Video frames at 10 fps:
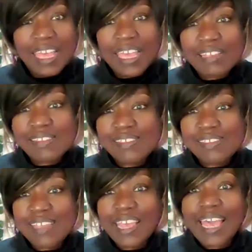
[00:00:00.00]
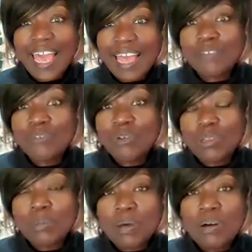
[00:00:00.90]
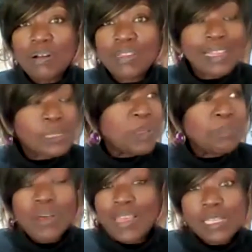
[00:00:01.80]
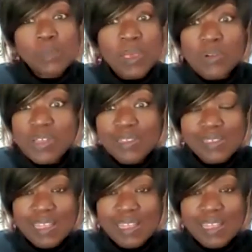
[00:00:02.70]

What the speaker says: it can fall apart. That's been my experience